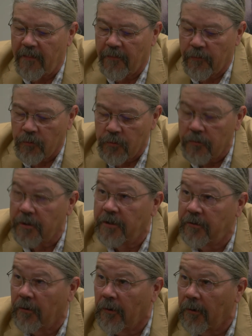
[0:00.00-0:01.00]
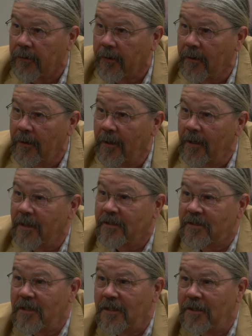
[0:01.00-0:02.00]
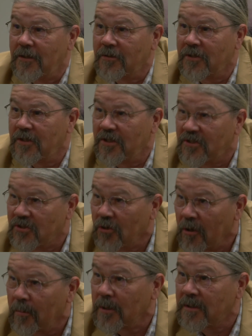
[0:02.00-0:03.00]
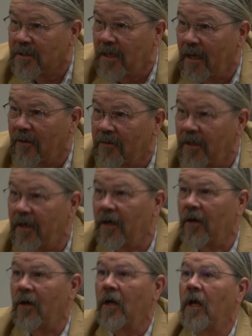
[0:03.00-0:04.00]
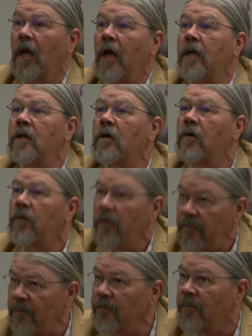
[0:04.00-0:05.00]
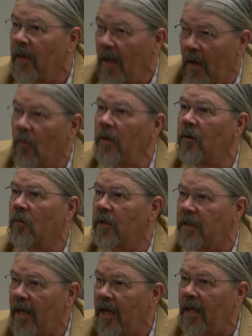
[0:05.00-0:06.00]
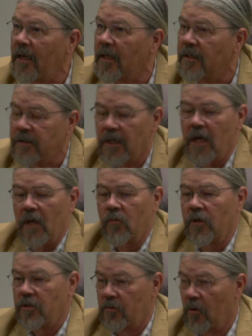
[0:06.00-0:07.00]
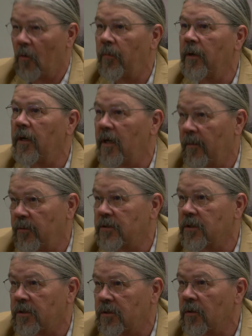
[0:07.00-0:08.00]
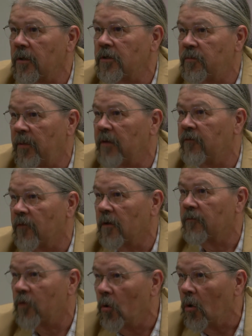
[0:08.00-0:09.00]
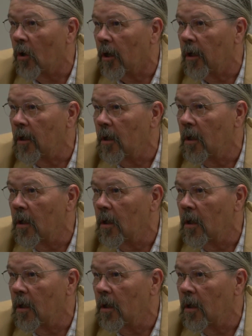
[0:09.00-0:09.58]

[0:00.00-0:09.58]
through the dirt and see that there's a disturbance down there and go, I wonder what that is. And when you open it up, it's a storage pit full of corn